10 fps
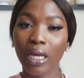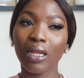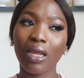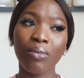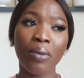And
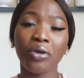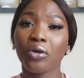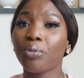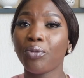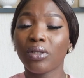then maybe you
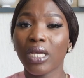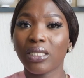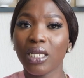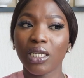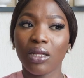could put
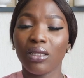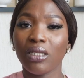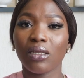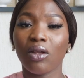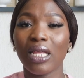essential
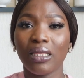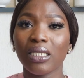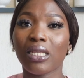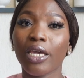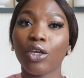things, other
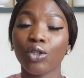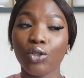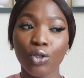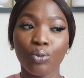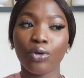things like your
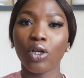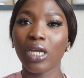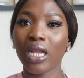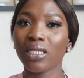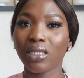toothbrush
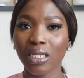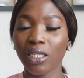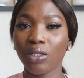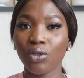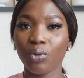and a
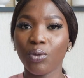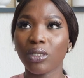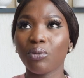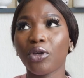sachet toothpaste,